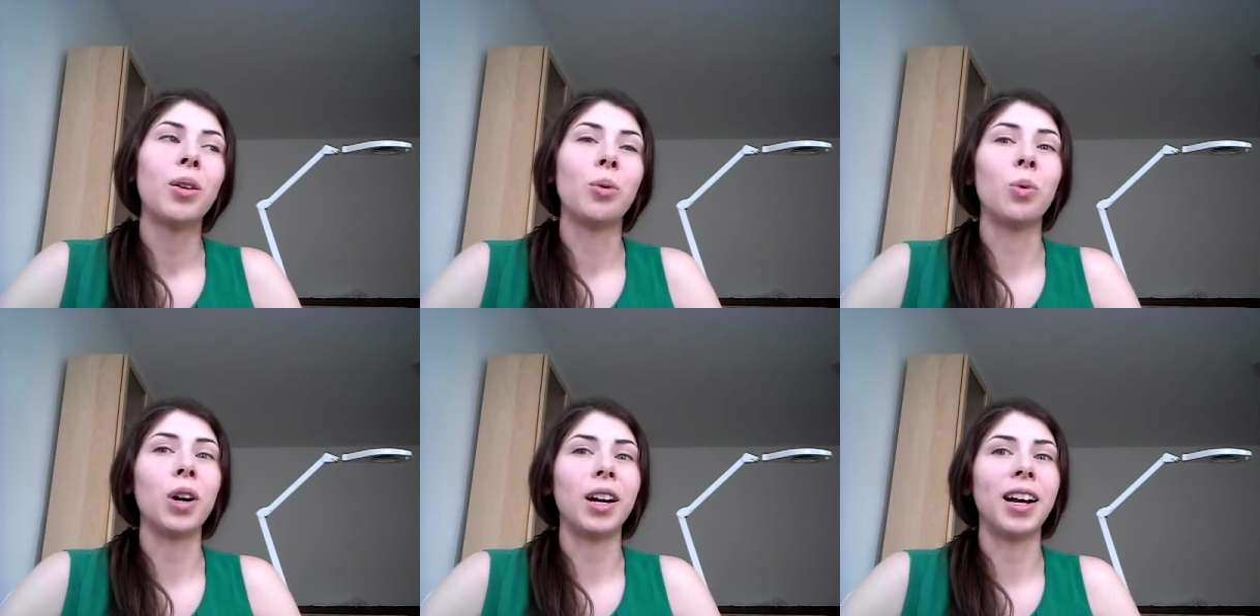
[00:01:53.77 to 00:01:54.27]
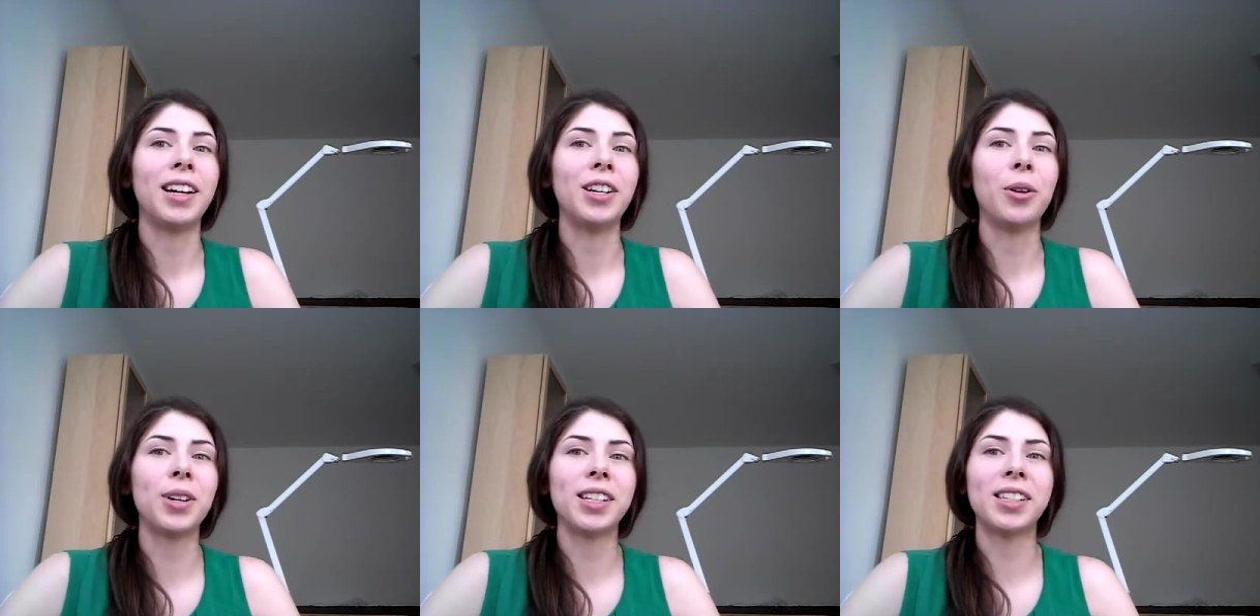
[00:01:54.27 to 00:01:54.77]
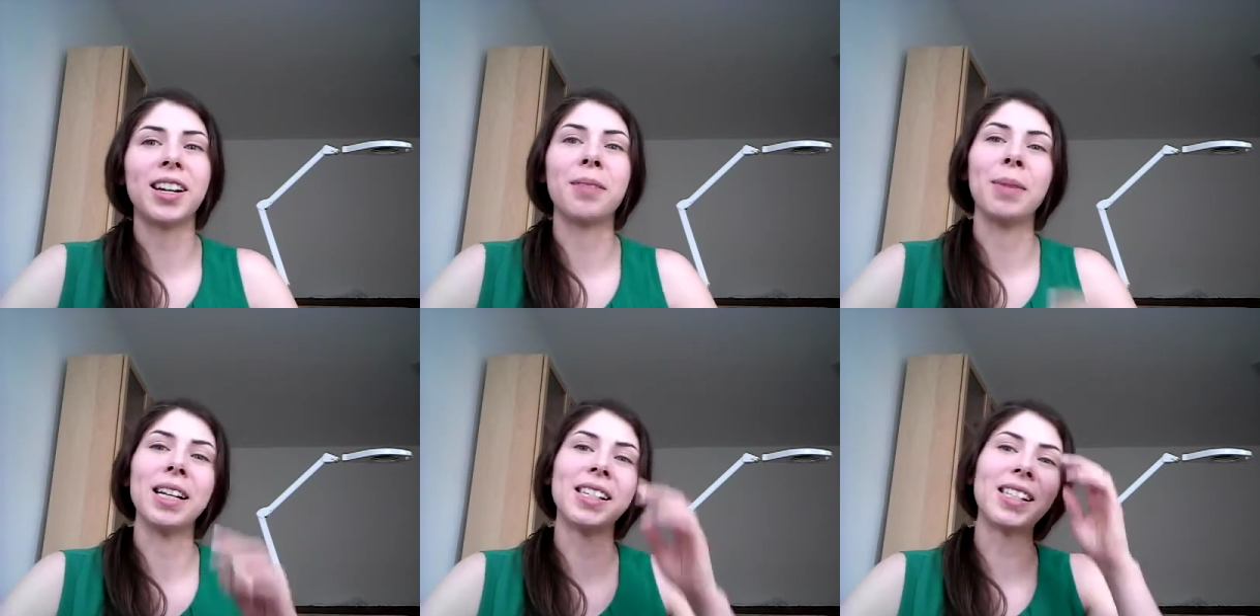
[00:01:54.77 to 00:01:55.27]
What I noticed on
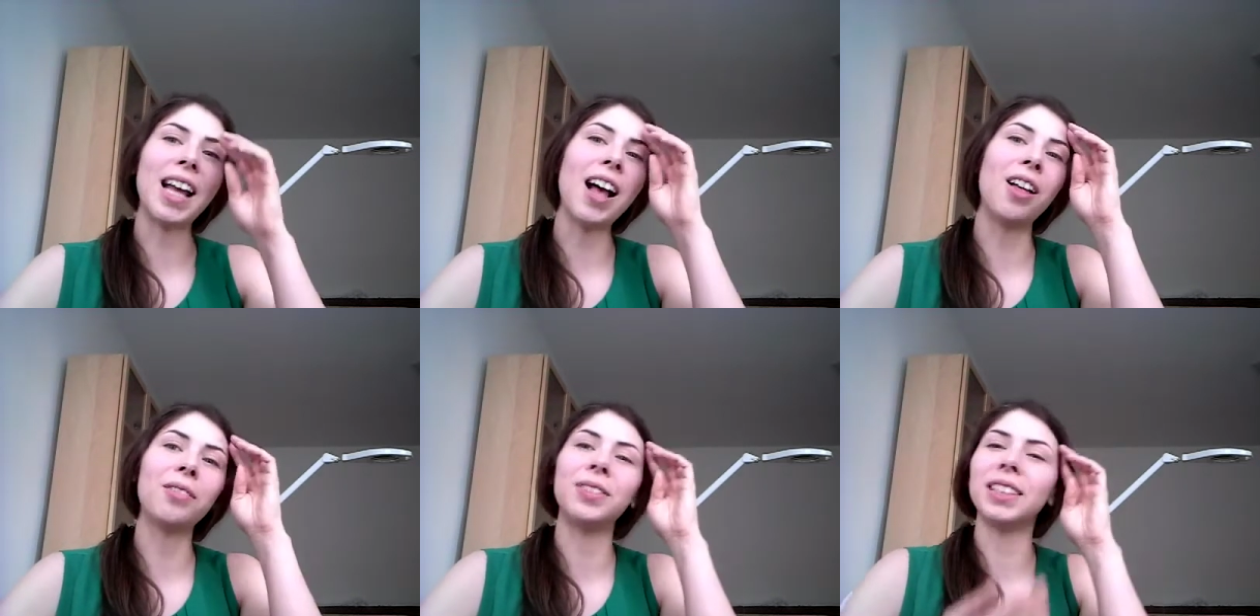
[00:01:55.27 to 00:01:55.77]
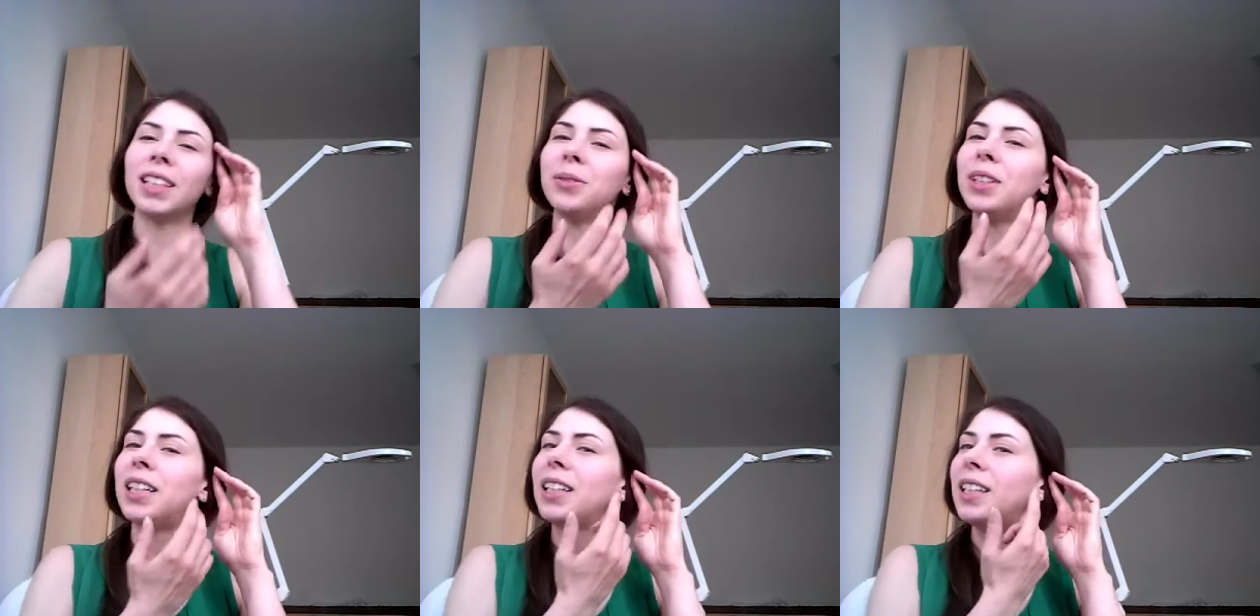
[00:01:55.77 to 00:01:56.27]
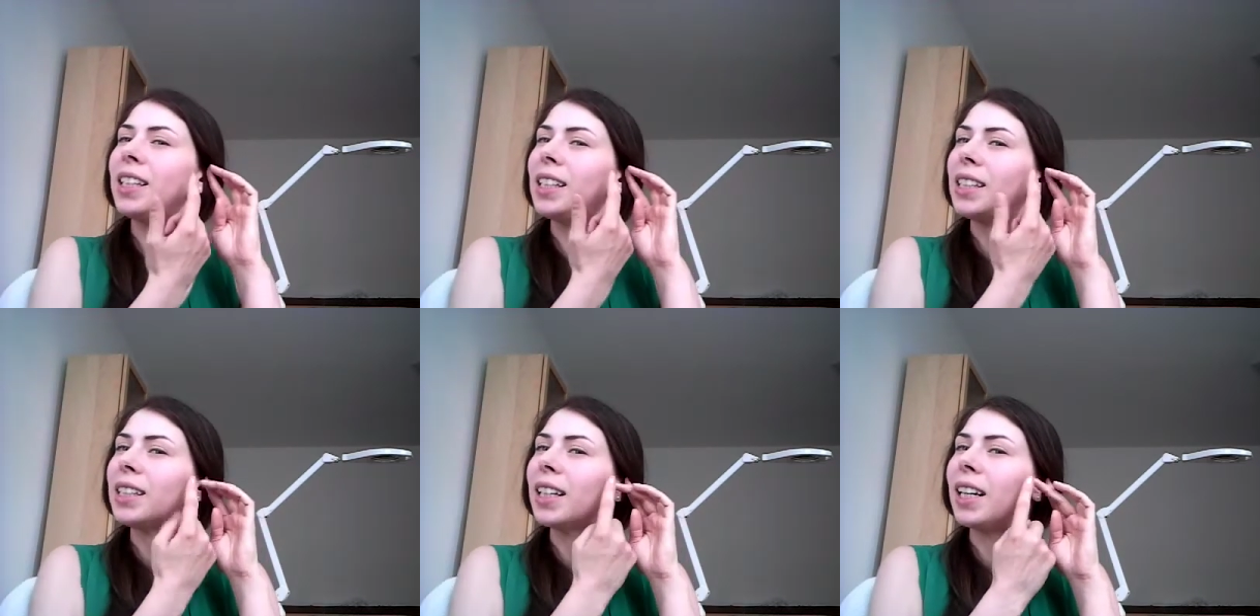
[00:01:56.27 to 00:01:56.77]
myself is I would get
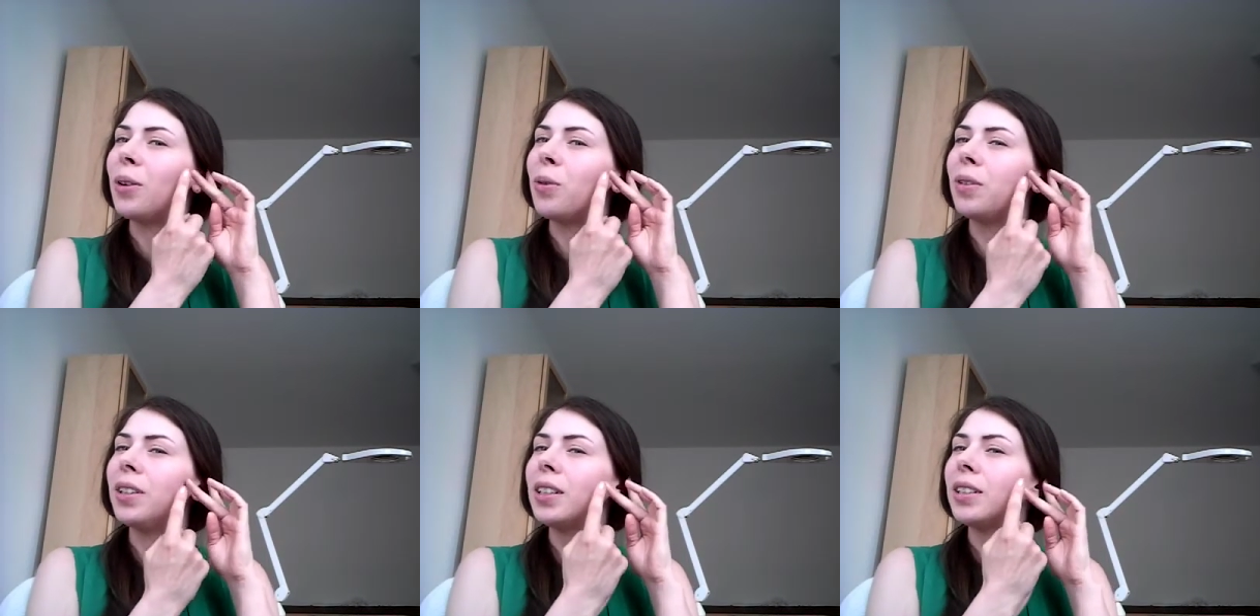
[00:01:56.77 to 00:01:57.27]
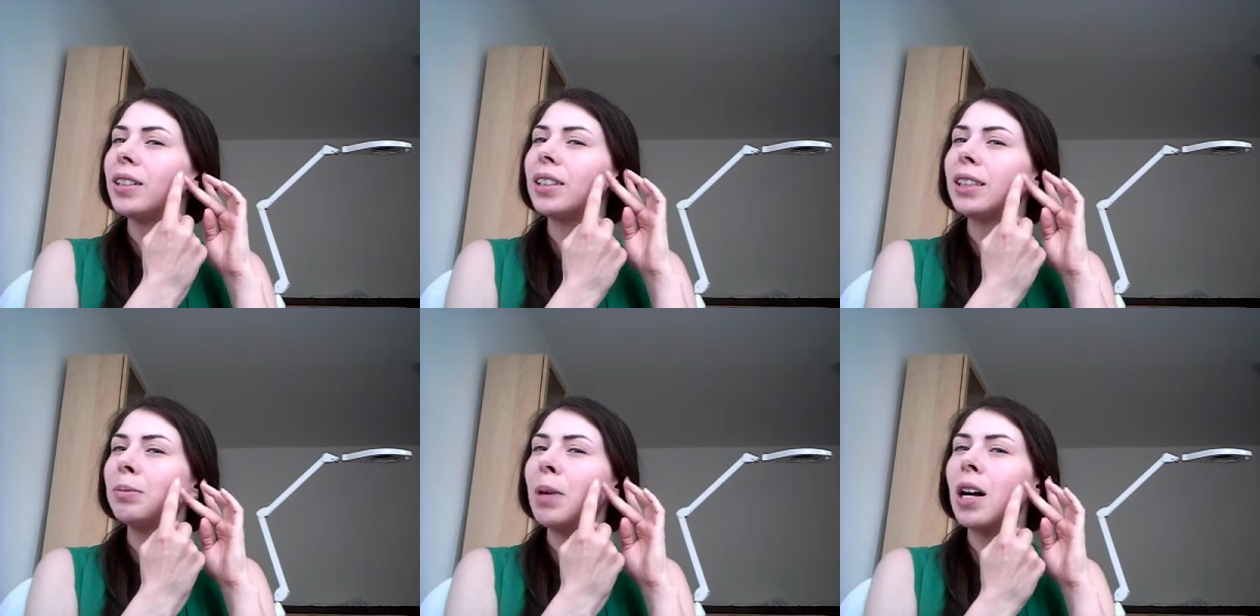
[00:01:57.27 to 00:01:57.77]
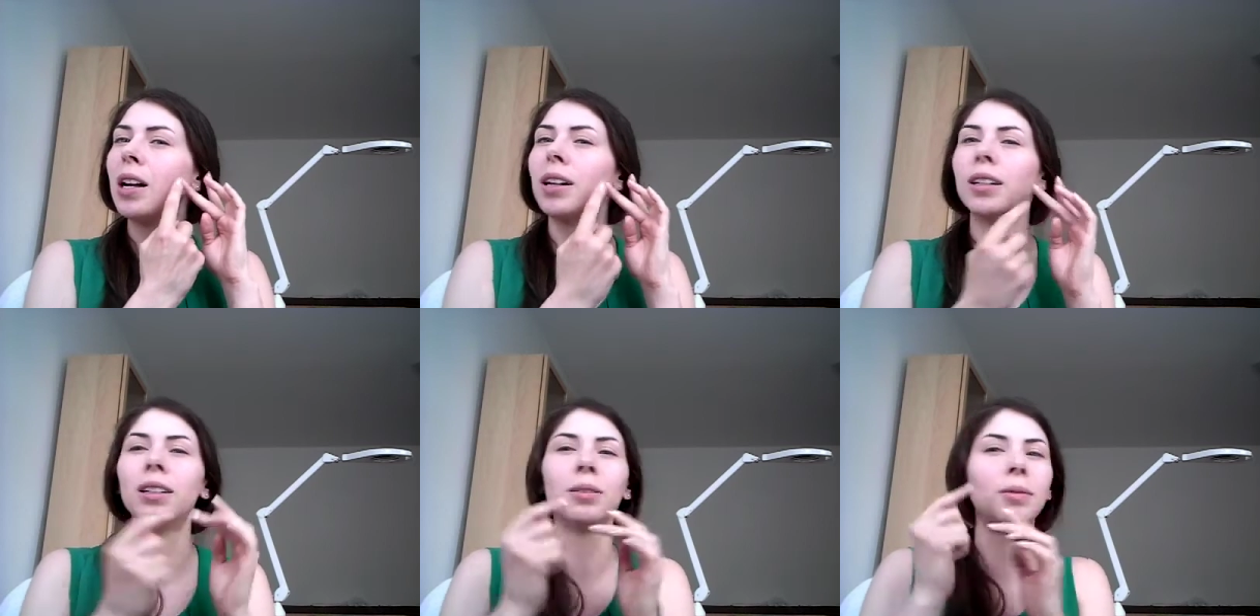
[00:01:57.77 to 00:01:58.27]
these like little
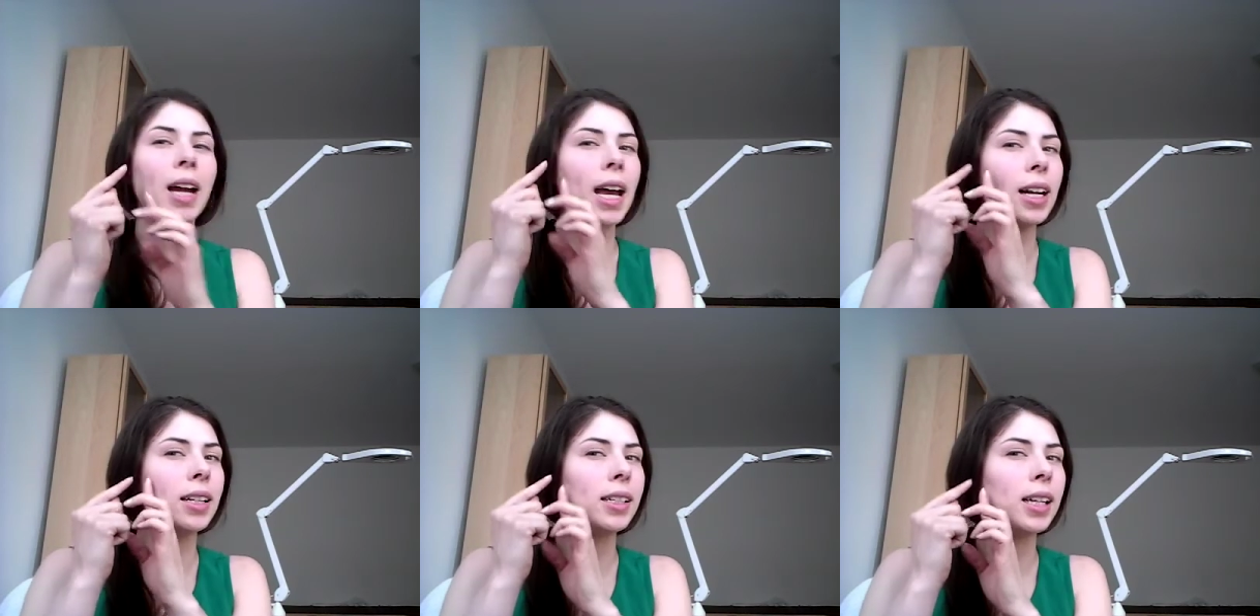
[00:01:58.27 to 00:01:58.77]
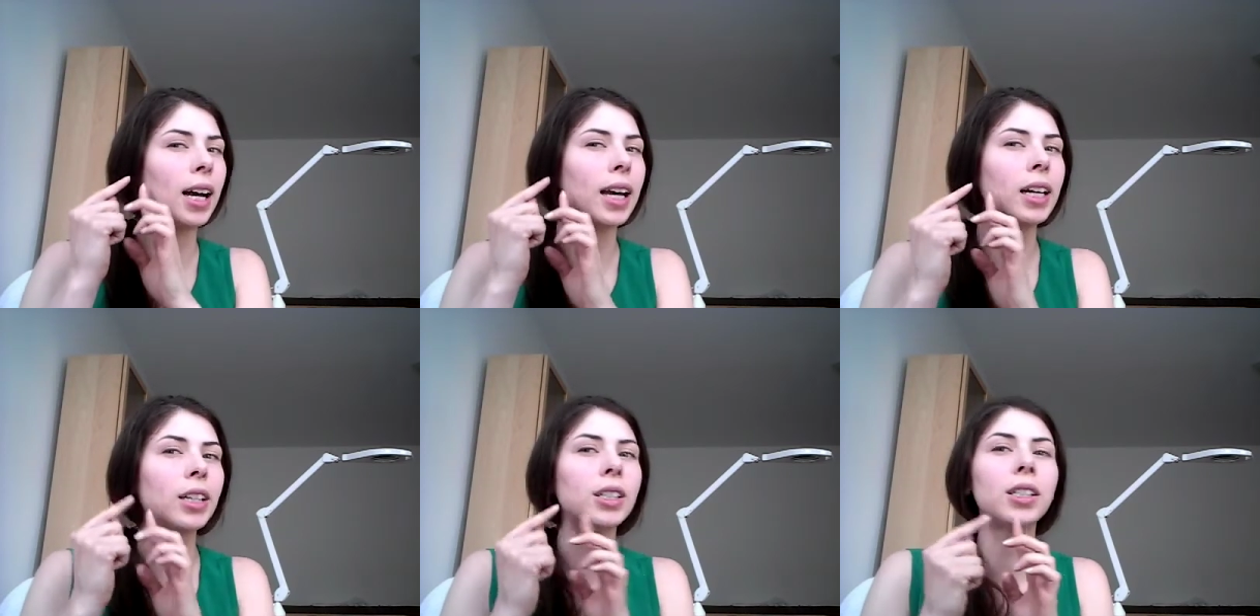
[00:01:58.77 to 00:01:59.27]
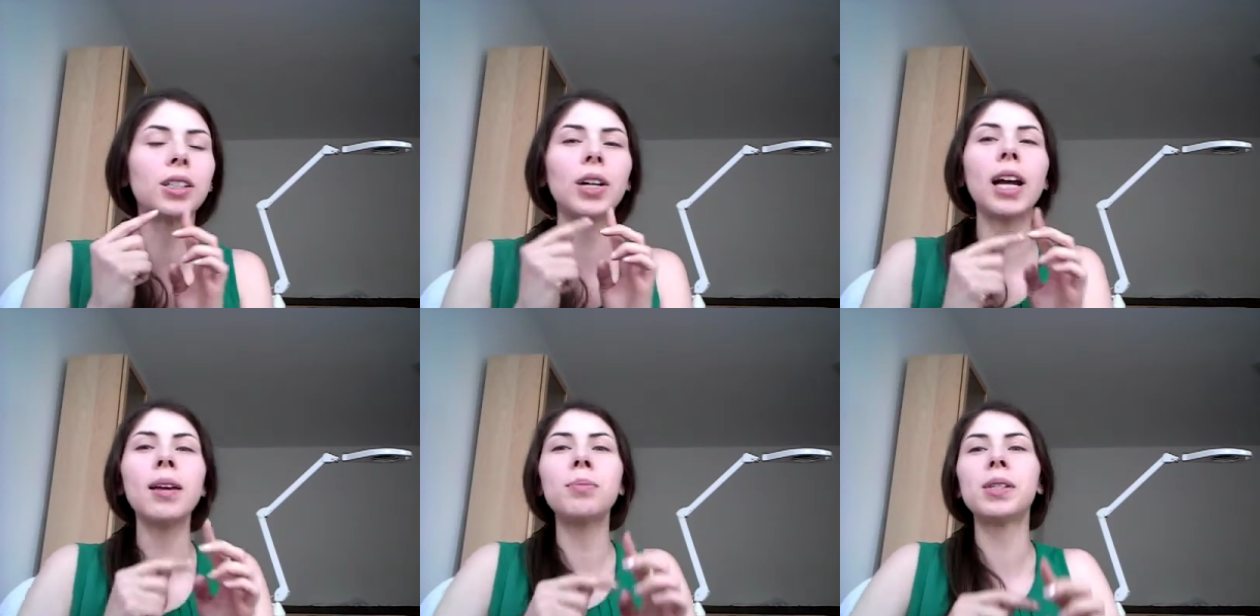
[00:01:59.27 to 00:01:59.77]
small red tiger
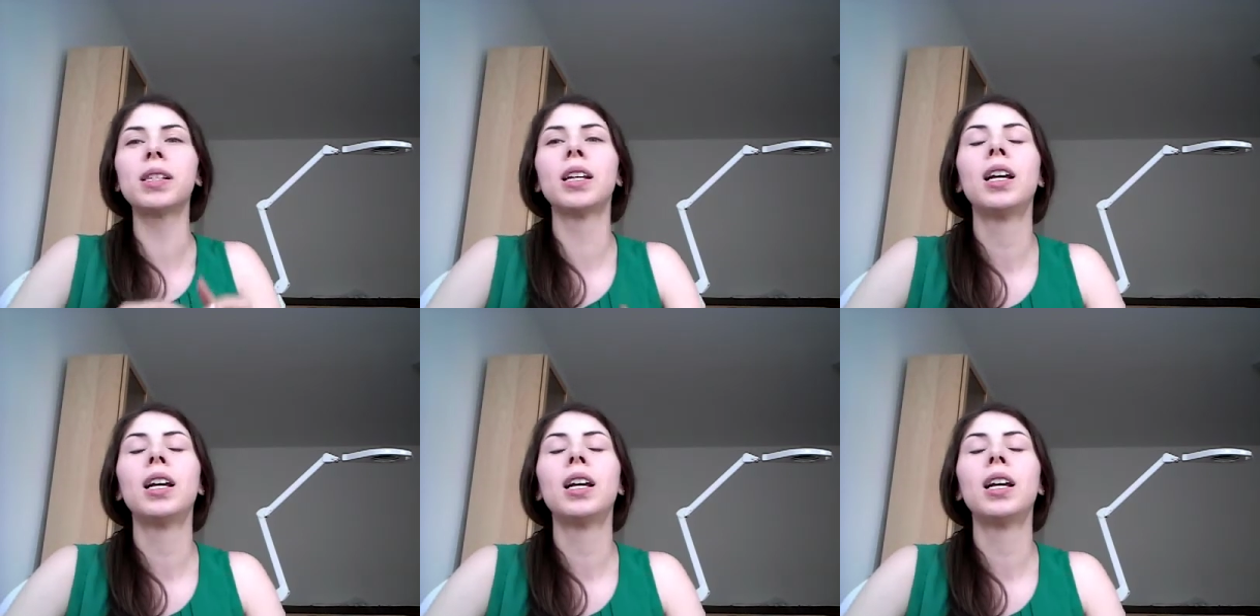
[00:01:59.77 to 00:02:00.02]
stripes